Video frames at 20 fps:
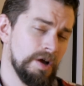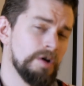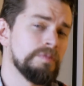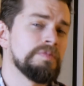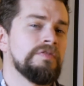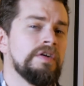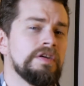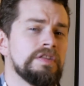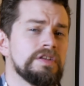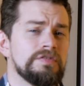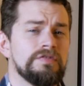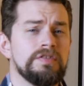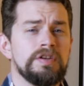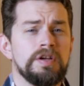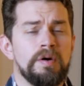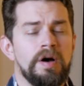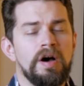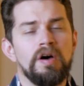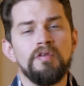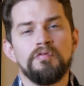I hope you found this
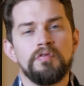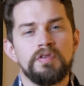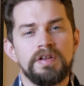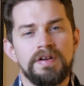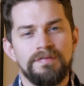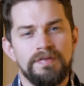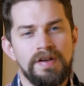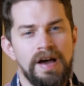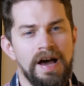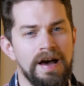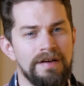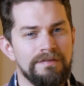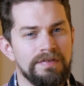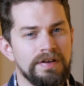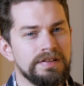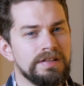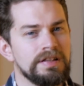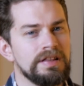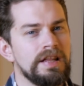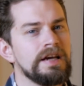video helpful. If you have,
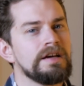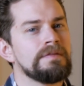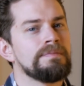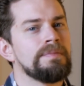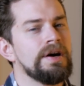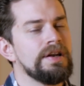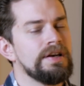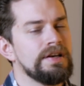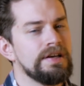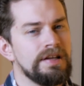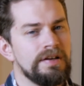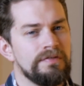hit the like button.